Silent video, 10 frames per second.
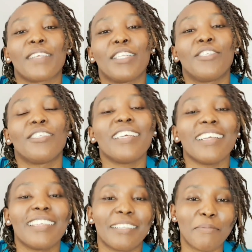today
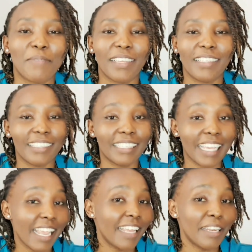is an amazing
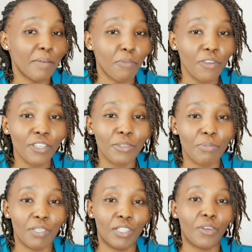day and I'm going to
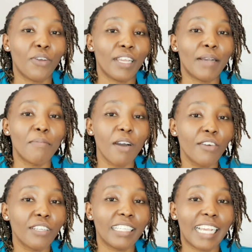be talking
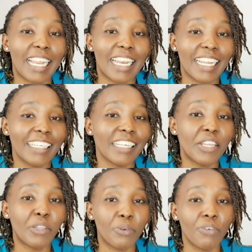about
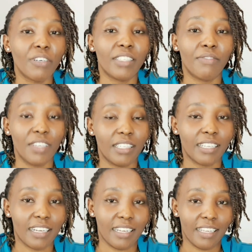Canadian tourist
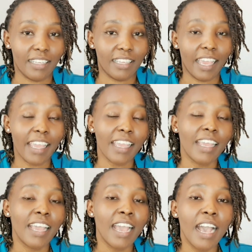visa. Okay,
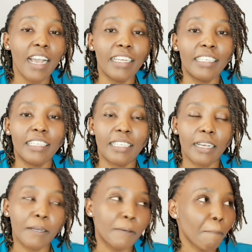and
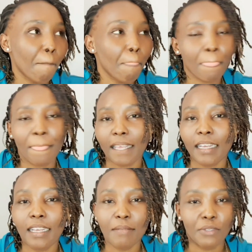
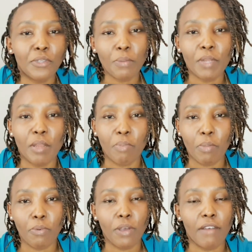so many
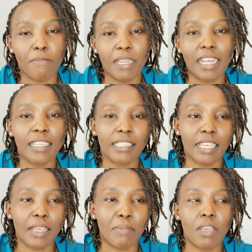people have been
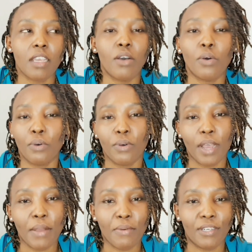asking me, oh,
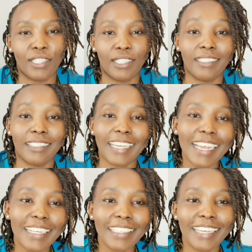I want to go to
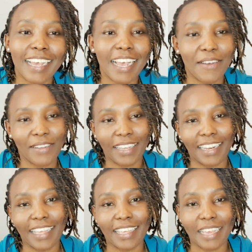Canada, how can
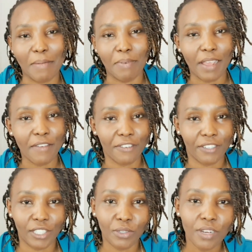I apply
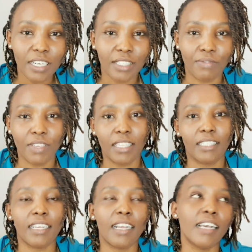for a tourist
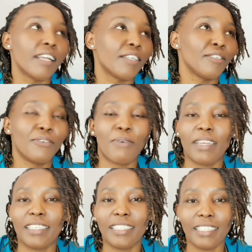visa? I don't know,
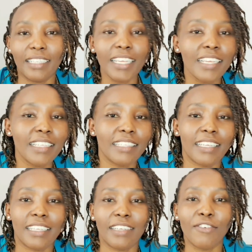I did this,
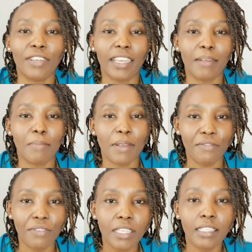I did not get my
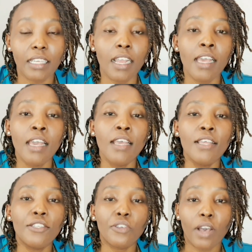visa.
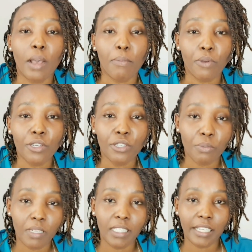So I'm going to
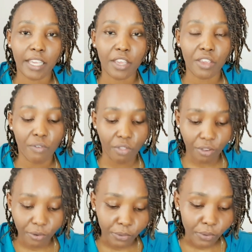be taking you
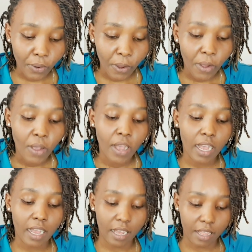through
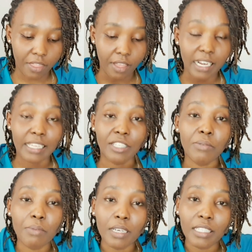
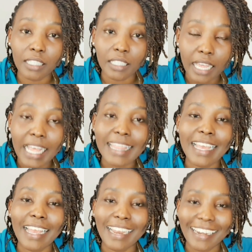
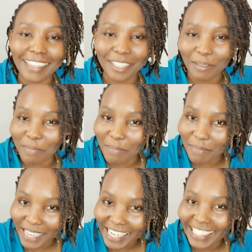the
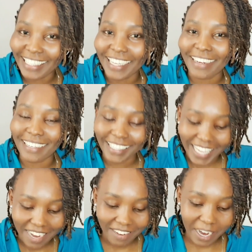eligibility
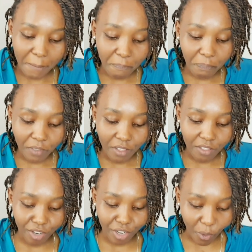criteria,
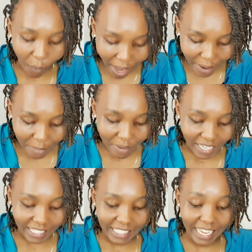the
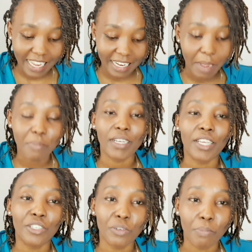requirements and
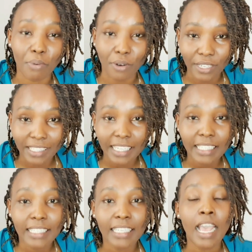application process,